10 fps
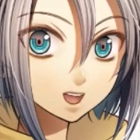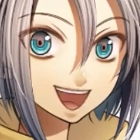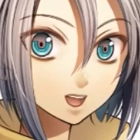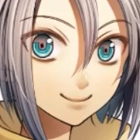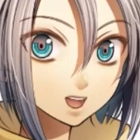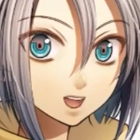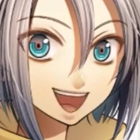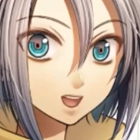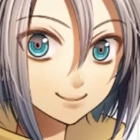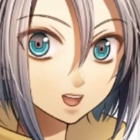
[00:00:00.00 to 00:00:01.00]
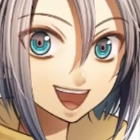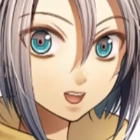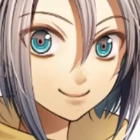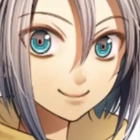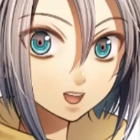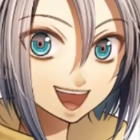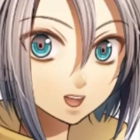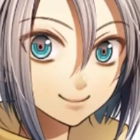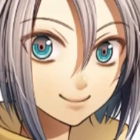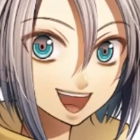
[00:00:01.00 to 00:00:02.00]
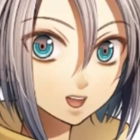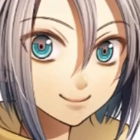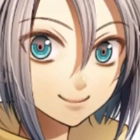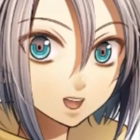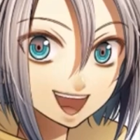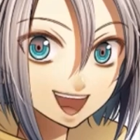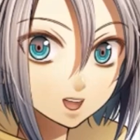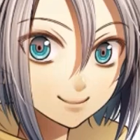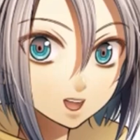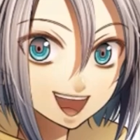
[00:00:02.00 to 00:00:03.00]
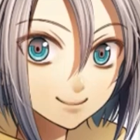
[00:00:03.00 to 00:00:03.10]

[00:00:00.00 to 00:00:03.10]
I don't know who's coming, but I hope we can obtain some kind of